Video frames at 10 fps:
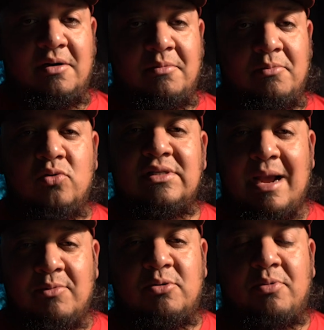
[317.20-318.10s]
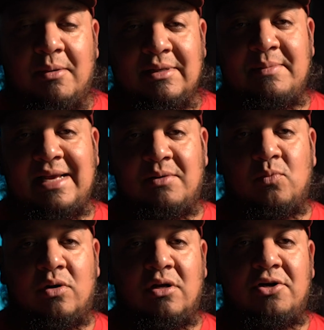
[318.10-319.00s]
Most cameras are probably going to be at
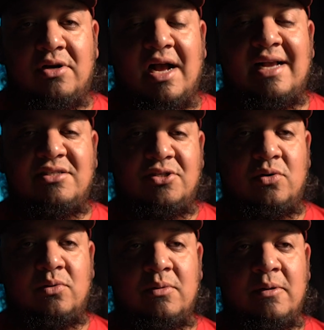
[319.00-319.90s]
100 ISO.